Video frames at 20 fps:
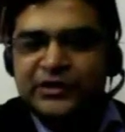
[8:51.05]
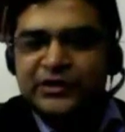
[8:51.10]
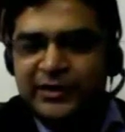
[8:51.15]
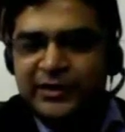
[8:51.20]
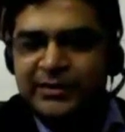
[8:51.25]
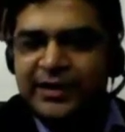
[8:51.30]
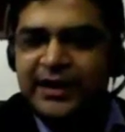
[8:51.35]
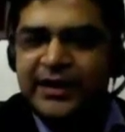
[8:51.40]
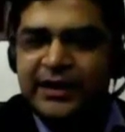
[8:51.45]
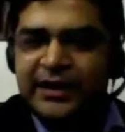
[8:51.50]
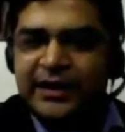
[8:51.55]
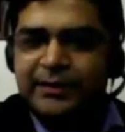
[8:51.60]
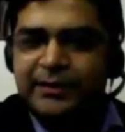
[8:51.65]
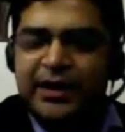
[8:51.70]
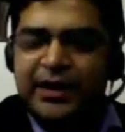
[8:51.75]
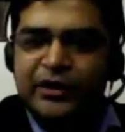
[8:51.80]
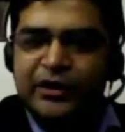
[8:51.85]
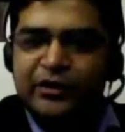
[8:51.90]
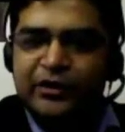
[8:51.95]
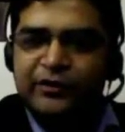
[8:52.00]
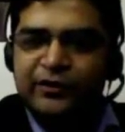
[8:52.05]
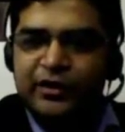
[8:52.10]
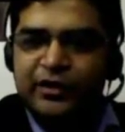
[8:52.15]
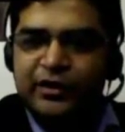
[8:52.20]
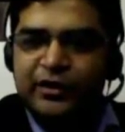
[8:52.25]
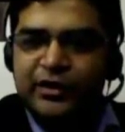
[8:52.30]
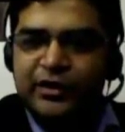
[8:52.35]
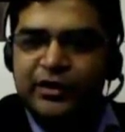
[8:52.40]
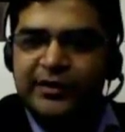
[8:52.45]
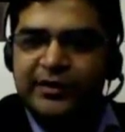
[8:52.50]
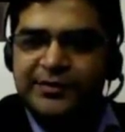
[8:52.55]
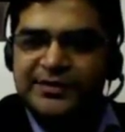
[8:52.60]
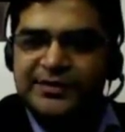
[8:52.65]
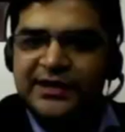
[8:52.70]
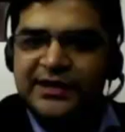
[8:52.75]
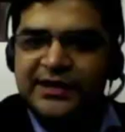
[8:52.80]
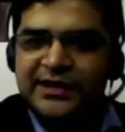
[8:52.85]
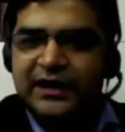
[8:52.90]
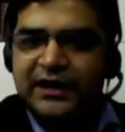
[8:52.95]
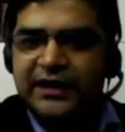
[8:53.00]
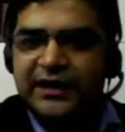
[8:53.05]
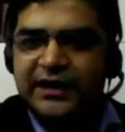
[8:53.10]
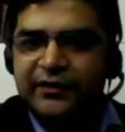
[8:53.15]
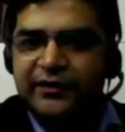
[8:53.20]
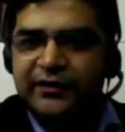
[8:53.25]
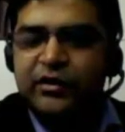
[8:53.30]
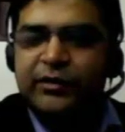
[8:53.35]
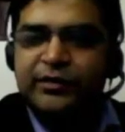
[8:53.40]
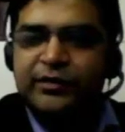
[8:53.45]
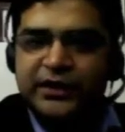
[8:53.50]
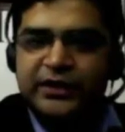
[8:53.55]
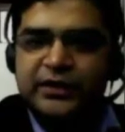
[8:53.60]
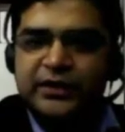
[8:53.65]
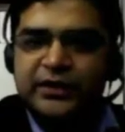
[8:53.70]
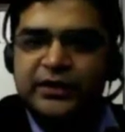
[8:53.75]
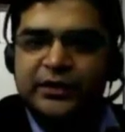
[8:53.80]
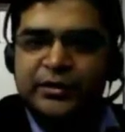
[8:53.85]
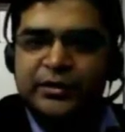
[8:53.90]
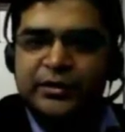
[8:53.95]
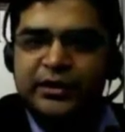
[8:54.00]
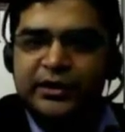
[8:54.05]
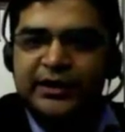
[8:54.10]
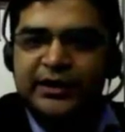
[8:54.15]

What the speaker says: So I'll make it a part of your website and I'll give you the